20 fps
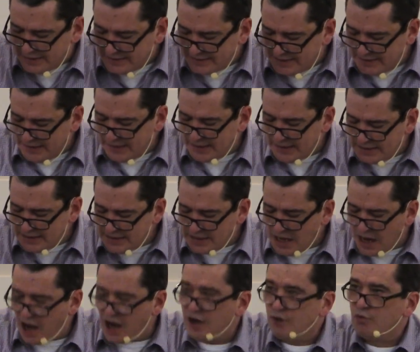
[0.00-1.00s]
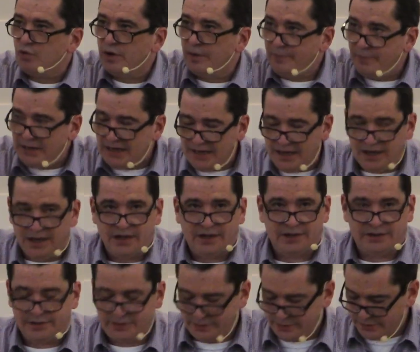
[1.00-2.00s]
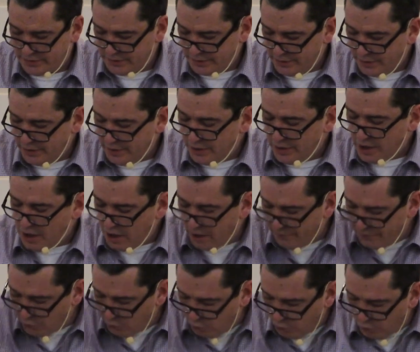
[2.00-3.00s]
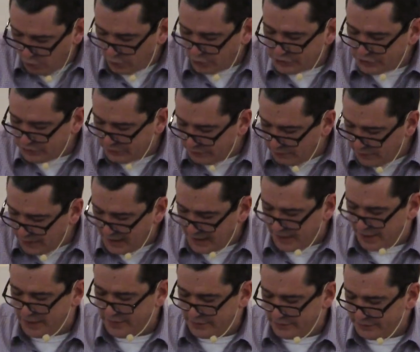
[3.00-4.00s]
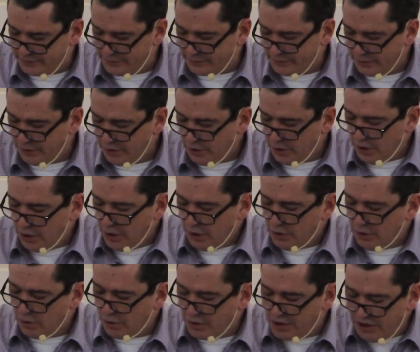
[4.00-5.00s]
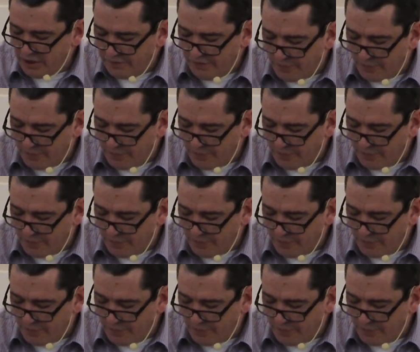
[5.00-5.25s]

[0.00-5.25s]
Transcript: did not repent of the works of their hands, nor give